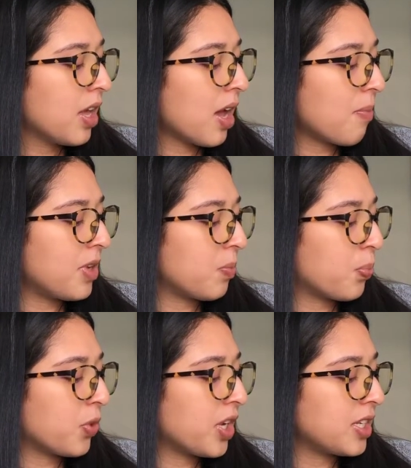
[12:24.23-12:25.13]
I'm going to
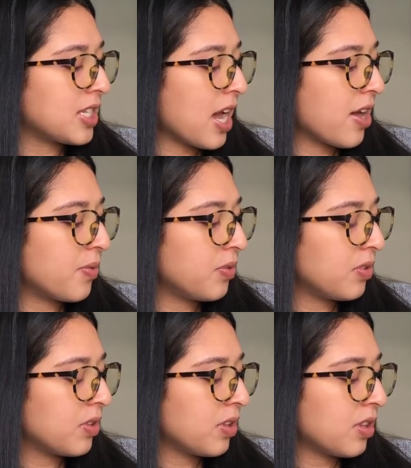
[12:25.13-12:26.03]
bring down
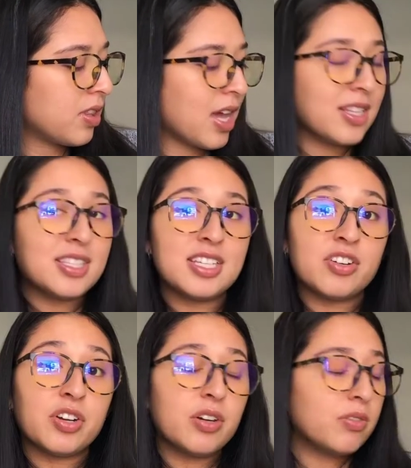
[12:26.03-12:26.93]
that
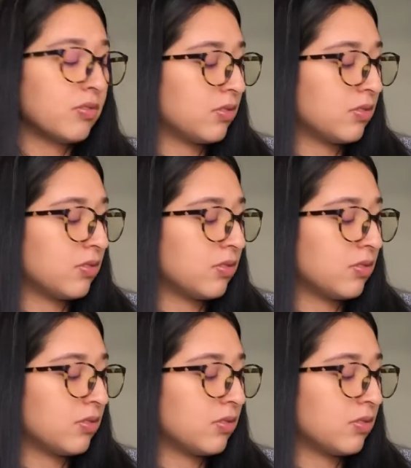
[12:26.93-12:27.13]
0.